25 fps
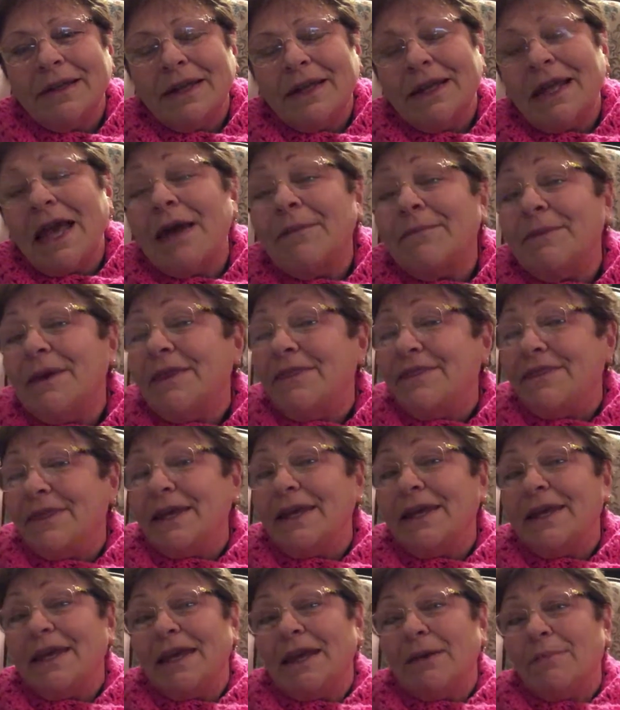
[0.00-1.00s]
Got me
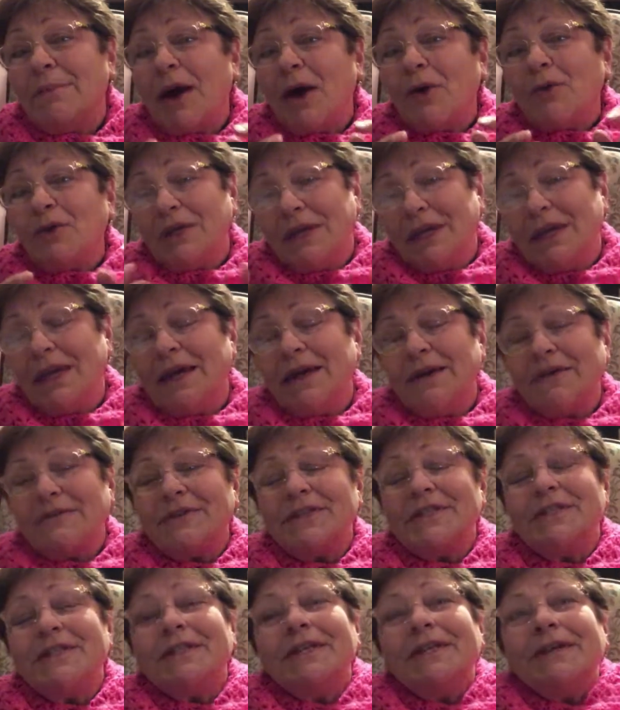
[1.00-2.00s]
thinking about
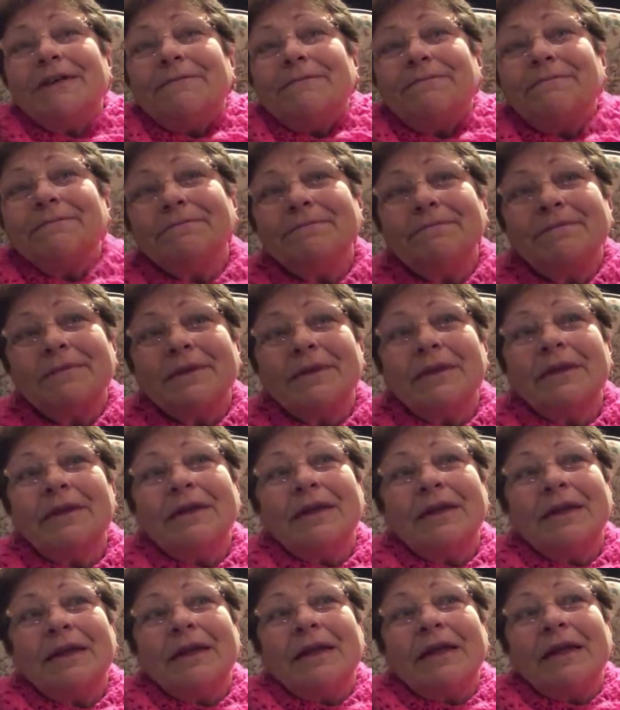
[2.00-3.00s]
gifts,
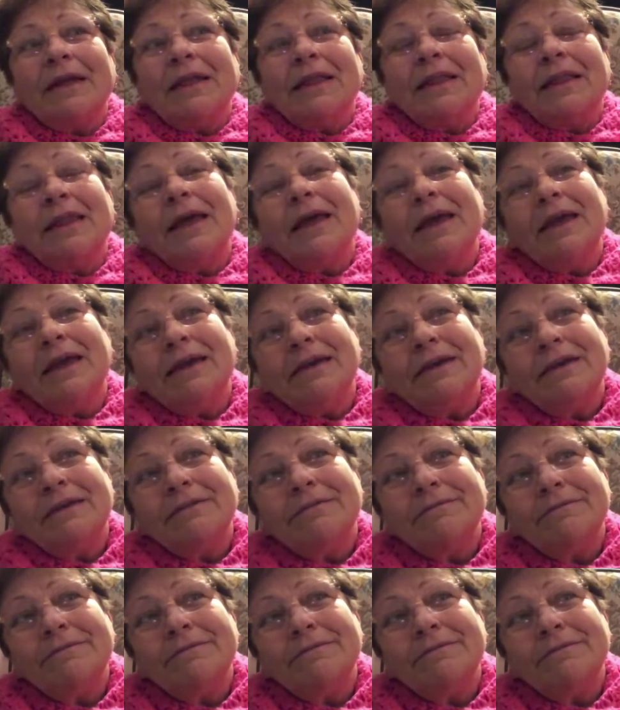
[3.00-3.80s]
like